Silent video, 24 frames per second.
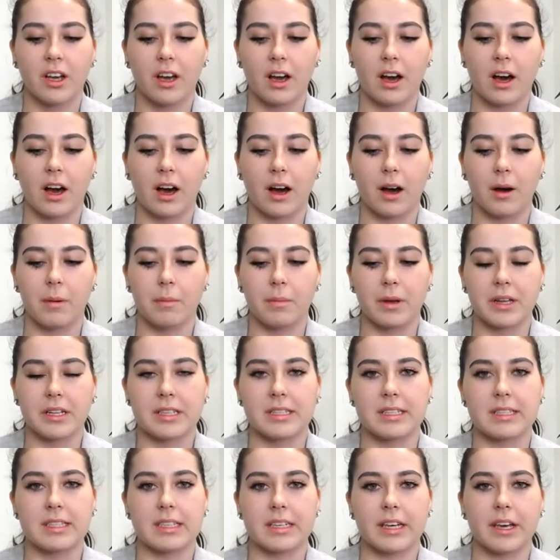um, and
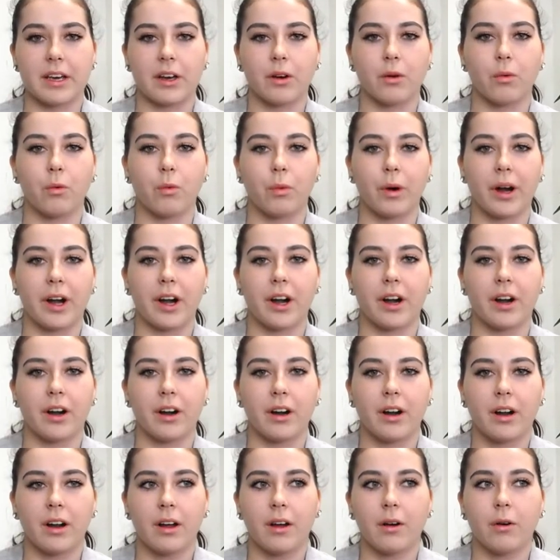seeing
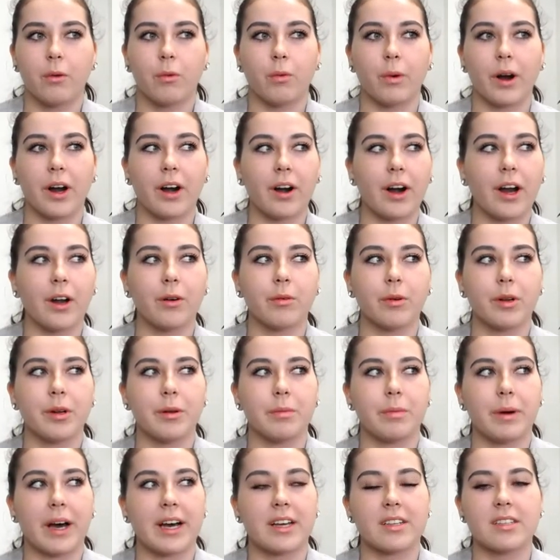where where I
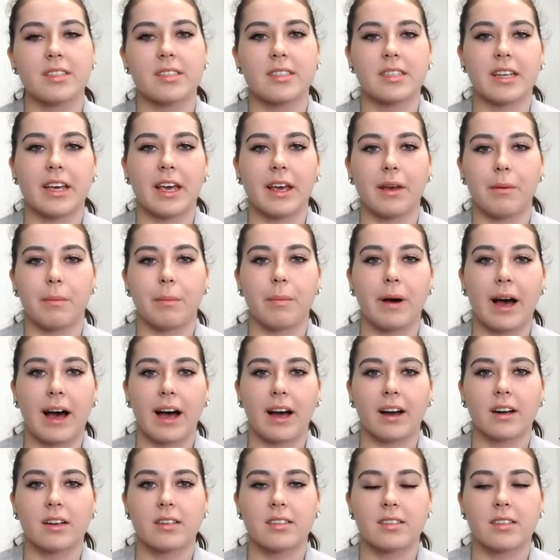would best
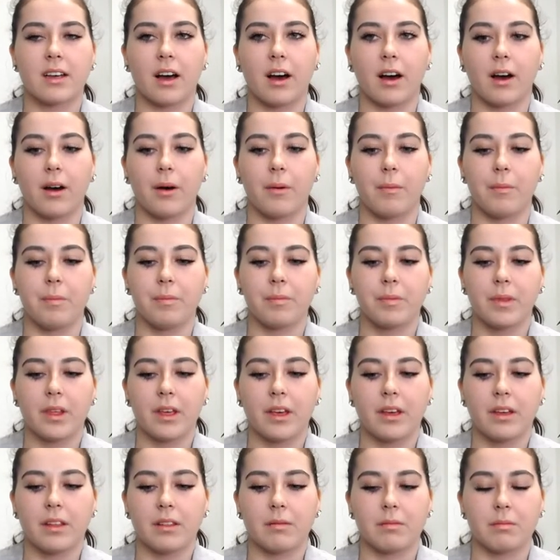impact um,
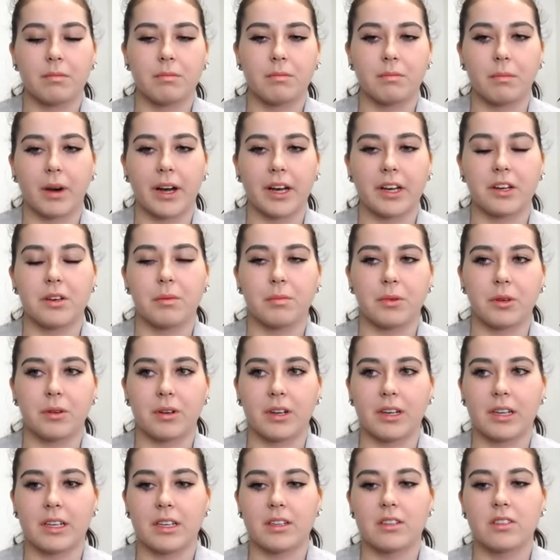my
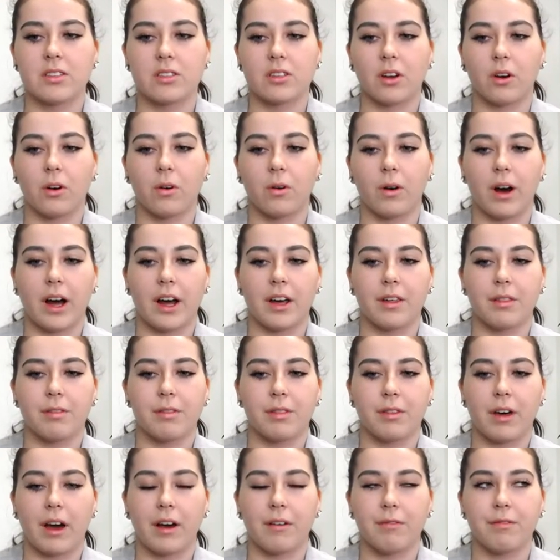community. So I
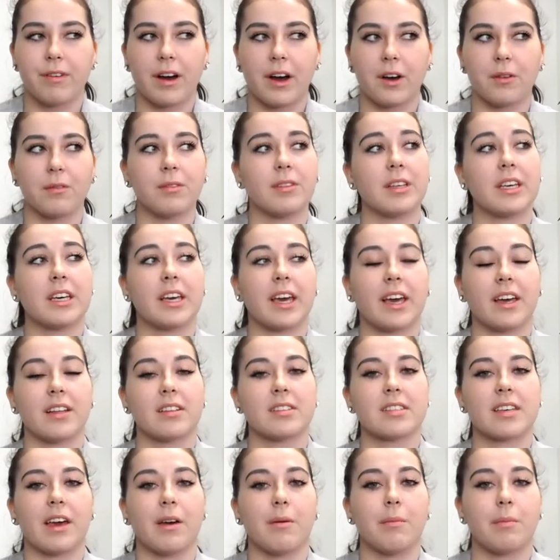th- found
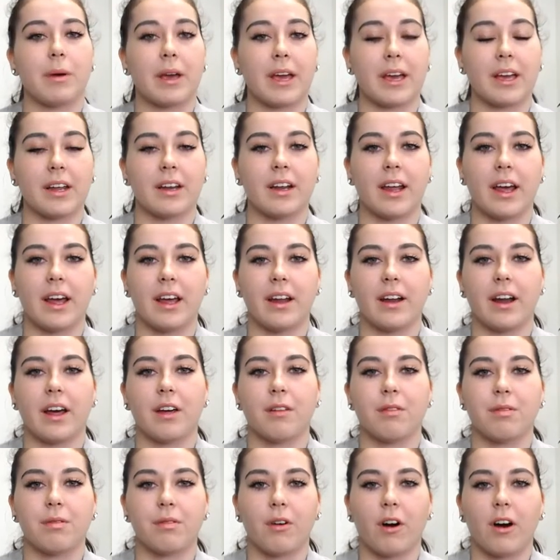Lekan's campaign, and
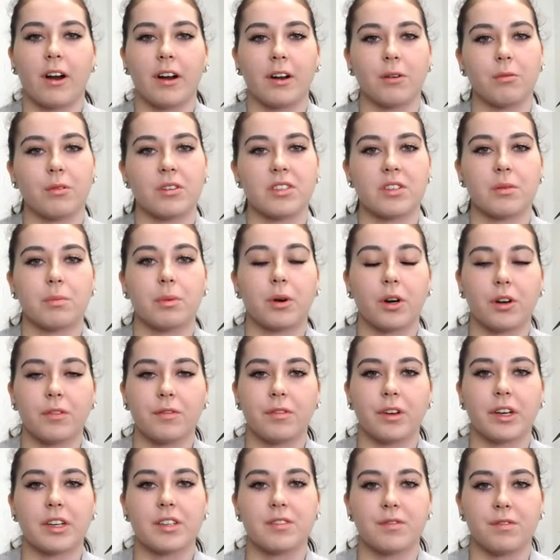I thought it was a
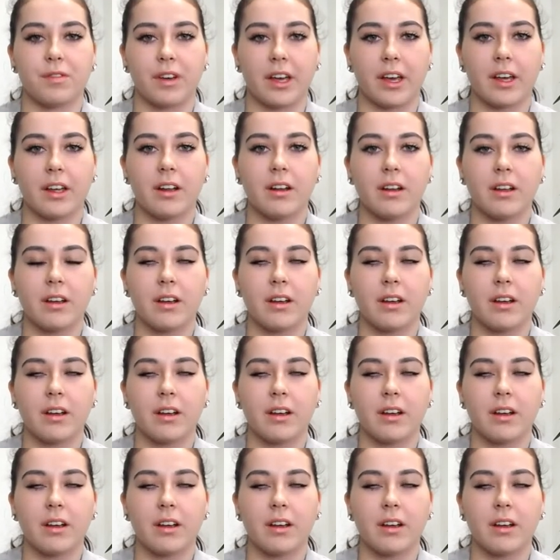perfect fit.